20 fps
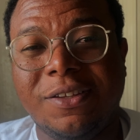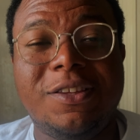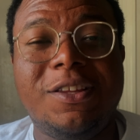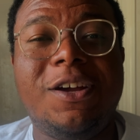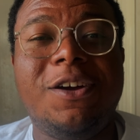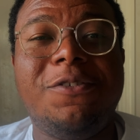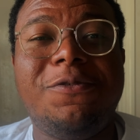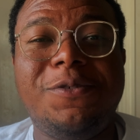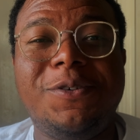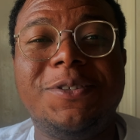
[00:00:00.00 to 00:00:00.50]

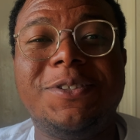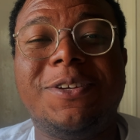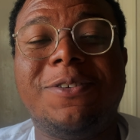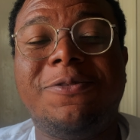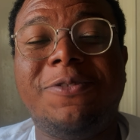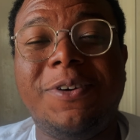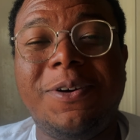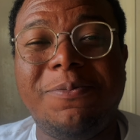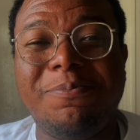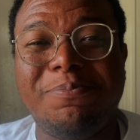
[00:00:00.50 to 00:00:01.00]
now for the
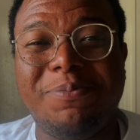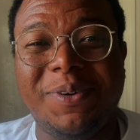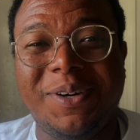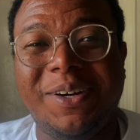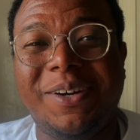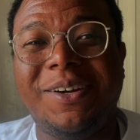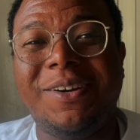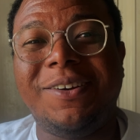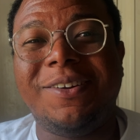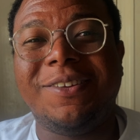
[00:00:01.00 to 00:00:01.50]
fun
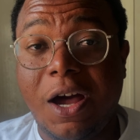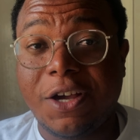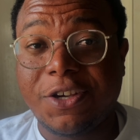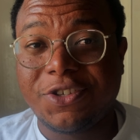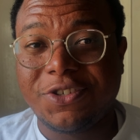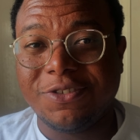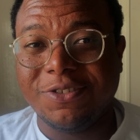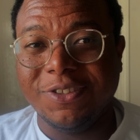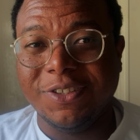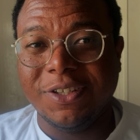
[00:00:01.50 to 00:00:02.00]
part,
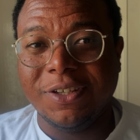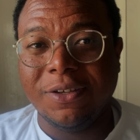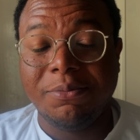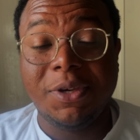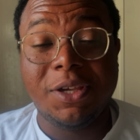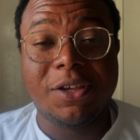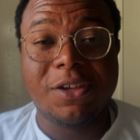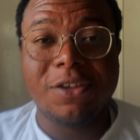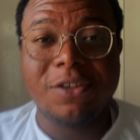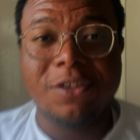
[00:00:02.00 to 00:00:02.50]
actually
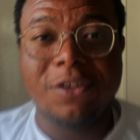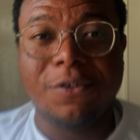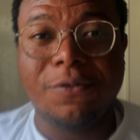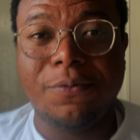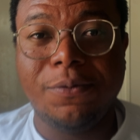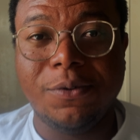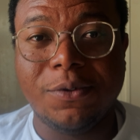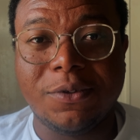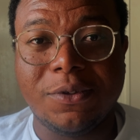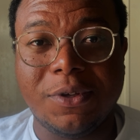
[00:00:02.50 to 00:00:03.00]
making the
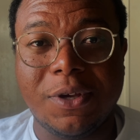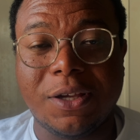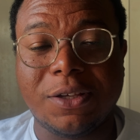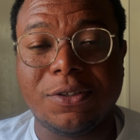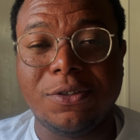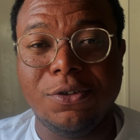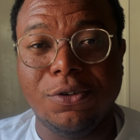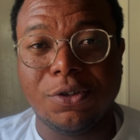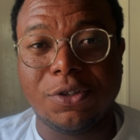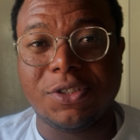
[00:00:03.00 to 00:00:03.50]
footage
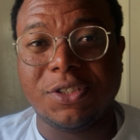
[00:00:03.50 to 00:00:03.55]
look